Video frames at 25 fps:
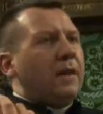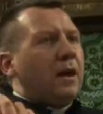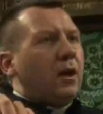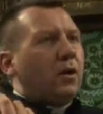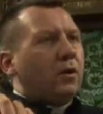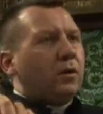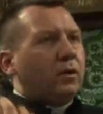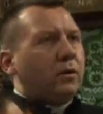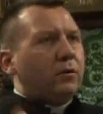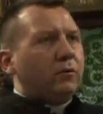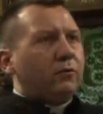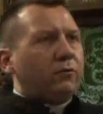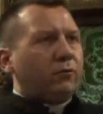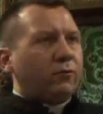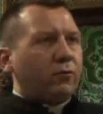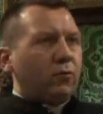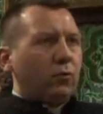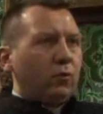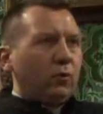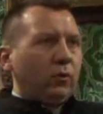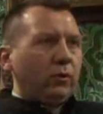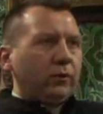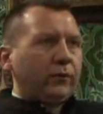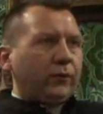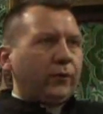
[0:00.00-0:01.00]
they are
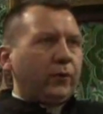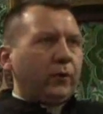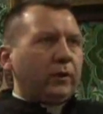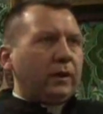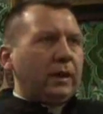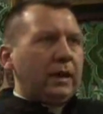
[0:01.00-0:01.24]
controlled for